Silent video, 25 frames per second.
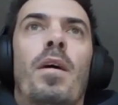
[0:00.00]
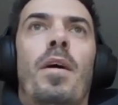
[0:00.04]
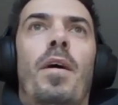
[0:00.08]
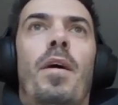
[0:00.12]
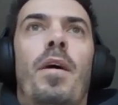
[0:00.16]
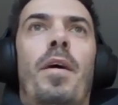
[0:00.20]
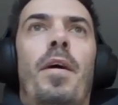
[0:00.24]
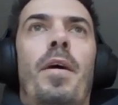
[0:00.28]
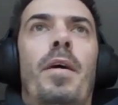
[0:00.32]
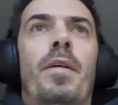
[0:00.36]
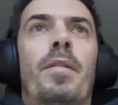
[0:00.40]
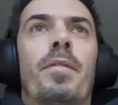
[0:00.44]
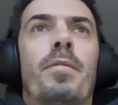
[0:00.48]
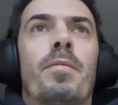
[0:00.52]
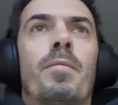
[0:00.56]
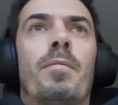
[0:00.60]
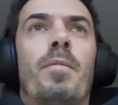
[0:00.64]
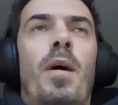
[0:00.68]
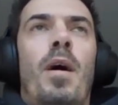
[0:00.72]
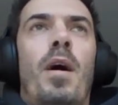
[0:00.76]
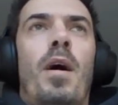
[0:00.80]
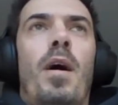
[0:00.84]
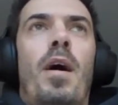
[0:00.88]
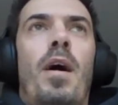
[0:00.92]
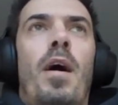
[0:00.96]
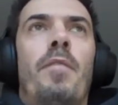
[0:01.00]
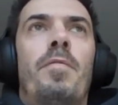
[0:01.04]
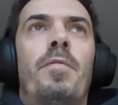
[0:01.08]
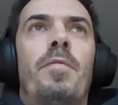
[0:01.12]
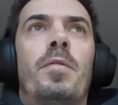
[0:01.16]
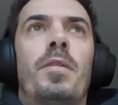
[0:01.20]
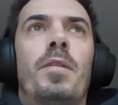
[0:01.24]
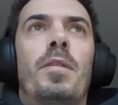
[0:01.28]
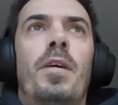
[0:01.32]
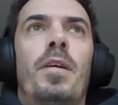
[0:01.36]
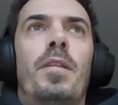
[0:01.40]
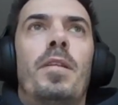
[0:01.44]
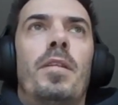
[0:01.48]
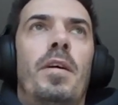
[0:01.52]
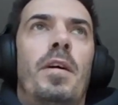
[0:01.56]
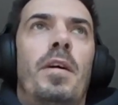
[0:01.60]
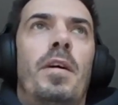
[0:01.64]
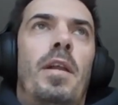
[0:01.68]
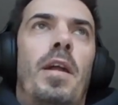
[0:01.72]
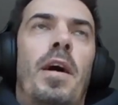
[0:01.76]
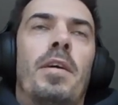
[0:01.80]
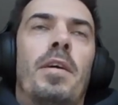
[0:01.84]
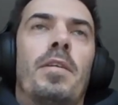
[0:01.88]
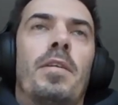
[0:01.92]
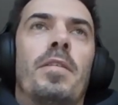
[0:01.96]
And after that, I
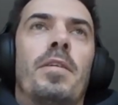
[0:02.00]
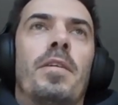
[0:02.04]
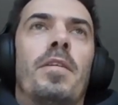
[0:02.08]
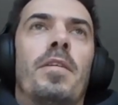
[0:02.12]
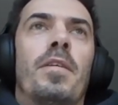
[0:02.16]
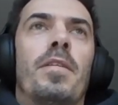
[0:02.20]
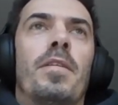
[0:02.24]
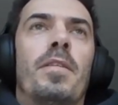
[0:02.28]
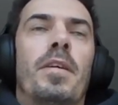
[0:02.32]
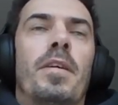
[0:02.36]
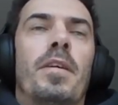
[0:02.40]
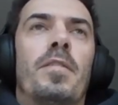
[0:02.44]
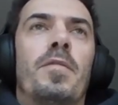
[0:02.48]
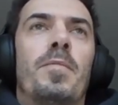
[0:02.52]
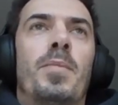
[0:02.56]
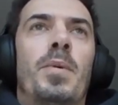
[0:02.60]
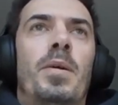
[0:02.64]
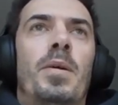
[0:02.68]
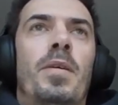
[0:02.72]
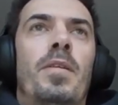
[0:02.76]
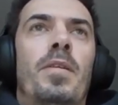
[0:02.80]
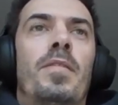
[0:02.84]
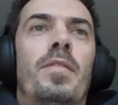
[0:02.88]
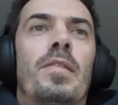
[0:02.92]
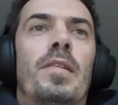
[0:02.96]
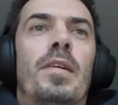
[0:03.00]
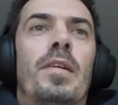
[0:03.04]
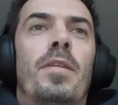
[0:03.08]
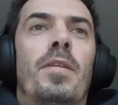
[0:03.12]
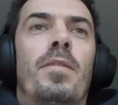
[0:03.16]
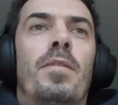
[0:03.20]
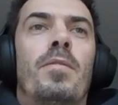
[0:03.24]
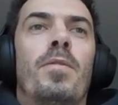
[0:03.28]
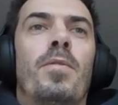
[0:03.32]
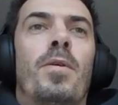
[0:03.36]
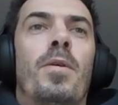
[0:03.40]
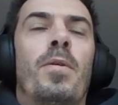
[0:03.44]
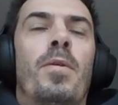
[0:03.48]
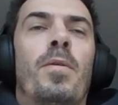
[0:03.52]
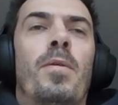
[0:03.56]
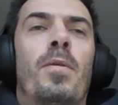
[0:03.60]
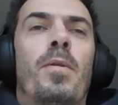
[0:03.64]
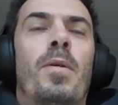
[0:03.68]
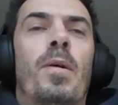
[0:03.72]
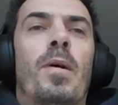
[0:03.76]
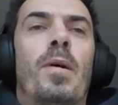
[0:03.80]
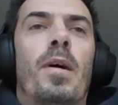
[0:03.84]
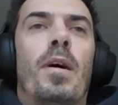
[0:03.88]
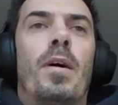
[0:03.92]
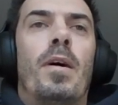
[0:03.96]
liked the experience, and though
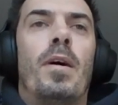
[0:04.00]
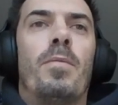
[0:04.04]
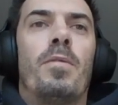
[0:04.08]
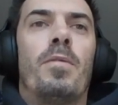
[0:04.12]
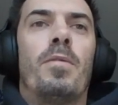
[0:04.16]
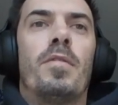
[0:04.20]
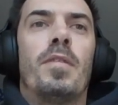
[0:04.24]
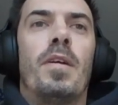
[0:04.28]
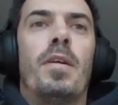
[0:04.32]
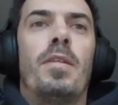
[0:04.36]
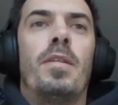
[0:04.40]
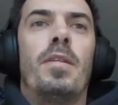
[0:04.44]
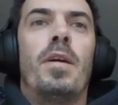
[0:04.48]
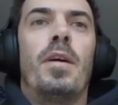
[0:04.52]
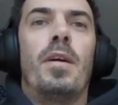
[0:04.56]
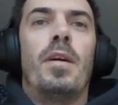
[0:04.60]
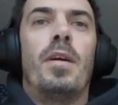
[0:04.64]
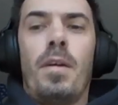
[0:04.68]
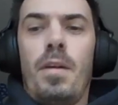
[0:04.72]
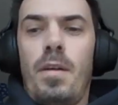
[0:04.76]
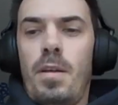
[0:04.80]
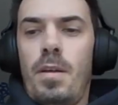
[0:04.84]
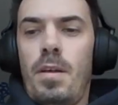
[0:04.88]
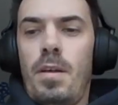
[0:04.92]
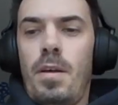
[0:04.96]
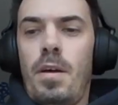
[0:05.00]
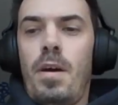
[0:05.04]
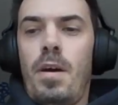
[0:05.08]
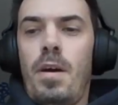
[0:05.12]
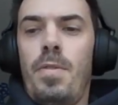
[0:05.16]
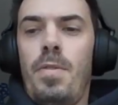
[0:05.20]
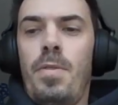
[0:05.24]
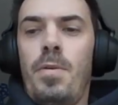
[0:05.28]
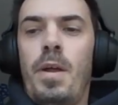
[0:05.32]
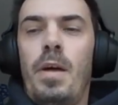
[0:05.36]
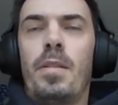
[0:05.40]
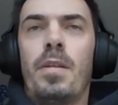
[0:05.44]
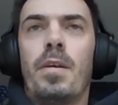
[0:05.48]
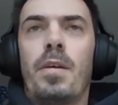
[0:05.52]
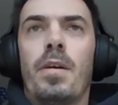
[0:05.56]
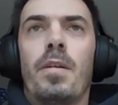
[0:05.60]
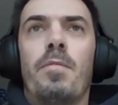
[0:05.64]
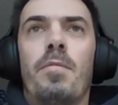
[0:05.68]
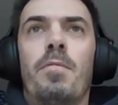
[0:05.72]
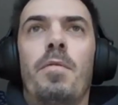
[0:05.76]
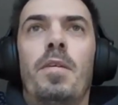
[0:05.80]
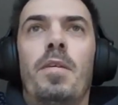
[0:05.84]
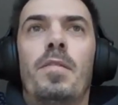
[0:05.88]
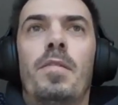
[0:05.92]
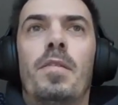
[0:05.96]
I was studying theoretical
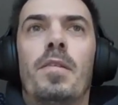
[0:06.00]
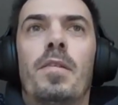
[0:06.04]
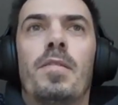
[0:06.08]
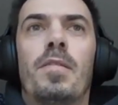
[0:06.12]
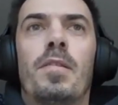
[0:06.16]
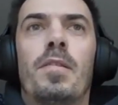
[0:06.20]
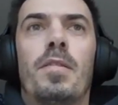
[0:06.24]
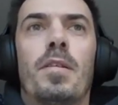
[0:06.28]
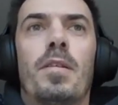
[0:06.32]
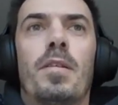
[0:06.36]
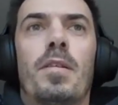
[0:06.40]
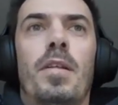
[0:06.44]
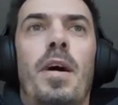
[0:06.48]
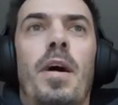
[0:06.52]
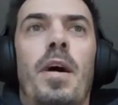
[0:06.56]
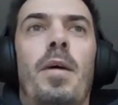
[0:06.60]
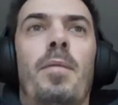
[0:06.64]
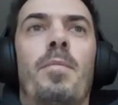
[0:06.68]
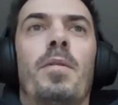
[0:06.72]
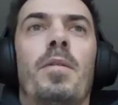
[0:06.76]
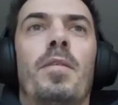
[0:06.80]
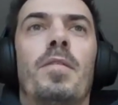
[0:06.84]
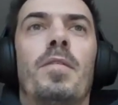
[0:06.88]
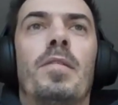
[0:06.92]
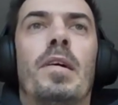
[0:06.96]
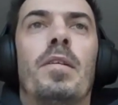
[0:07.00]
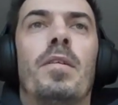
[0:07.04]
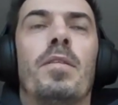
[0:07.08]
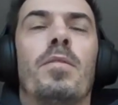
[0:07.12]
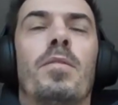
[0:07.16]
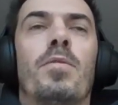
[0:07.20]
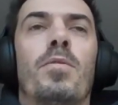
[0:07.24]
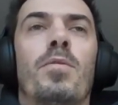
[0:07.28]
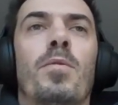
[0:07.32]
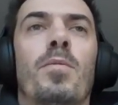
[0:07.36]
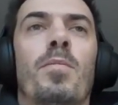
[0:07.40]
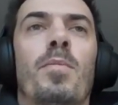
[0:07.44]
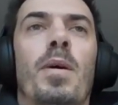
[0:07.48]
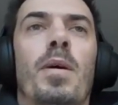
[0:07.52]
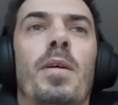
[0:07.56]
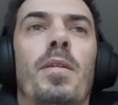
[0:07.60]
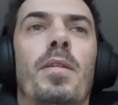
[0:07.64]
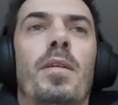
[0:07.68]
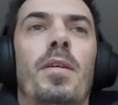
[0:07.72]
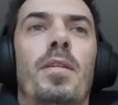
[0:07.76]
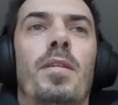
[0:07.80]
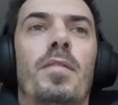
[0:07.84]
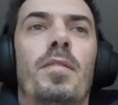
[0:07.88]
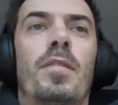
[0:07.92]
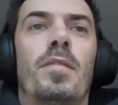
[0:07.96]
physics at the time, I decided to do my
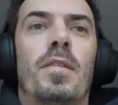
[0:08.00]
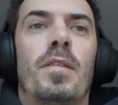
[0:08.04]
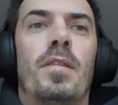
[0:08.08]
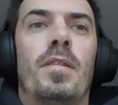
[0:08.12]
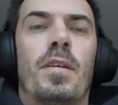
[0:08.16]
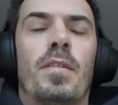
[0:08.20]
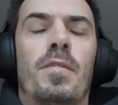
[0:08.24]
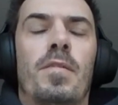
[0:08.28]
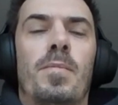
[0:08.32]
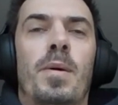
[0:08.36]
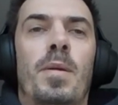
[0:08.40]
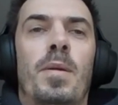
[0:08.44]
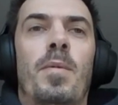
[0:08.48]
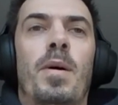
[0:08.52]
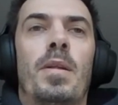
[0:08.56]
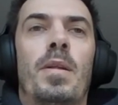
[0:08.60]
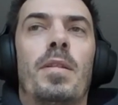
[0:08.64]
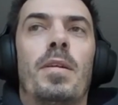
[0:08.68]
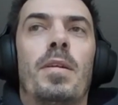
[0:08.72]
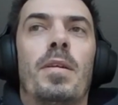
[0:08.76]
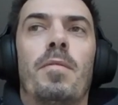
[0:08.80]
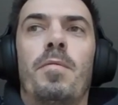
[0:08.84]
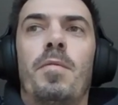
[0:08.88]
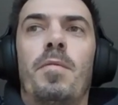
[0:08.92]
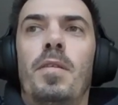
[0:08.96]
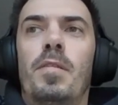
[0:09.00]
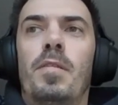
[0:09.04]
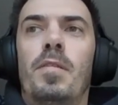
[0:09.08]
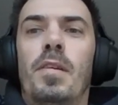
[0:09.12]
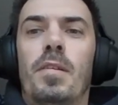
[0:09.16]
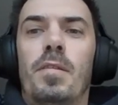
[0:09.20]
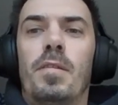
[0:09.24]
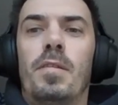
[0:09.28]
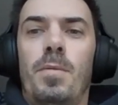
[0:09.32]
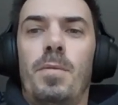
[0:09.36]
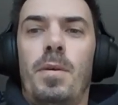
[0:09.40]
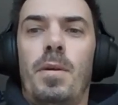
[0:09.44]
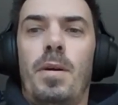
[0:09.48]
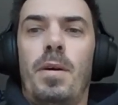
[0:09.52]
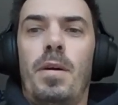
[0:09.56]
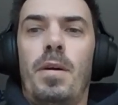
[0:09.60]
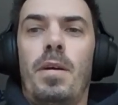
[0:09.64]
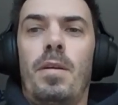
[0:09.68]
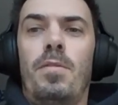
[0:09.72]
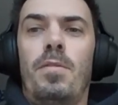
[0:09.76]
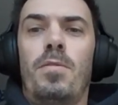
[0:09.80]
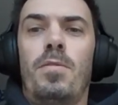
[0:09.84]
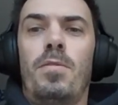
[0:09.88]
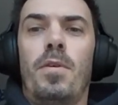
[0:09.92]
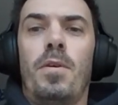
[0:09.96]
thesis in experimental physics, where
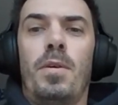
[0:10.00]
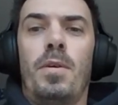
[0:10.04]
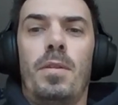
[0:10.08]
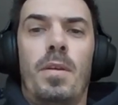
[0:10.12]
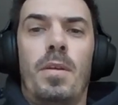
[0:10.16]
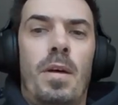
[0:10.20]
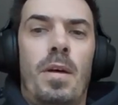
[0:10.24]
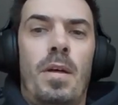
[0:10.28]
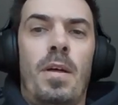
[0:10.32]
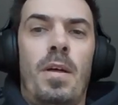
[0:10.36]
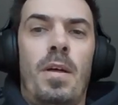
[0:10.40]
I joined